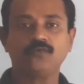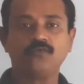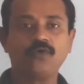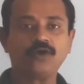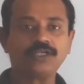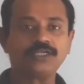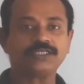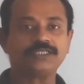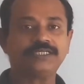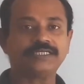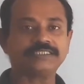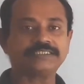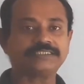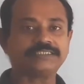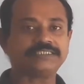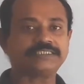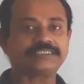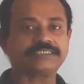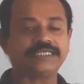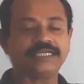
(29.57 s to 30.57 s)
What does
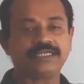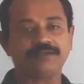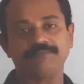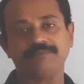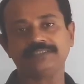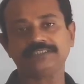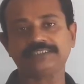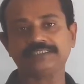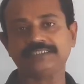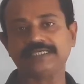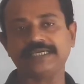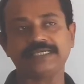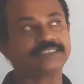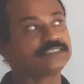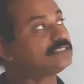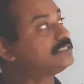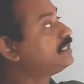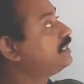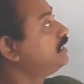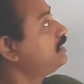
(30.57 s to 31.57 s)
this statement says?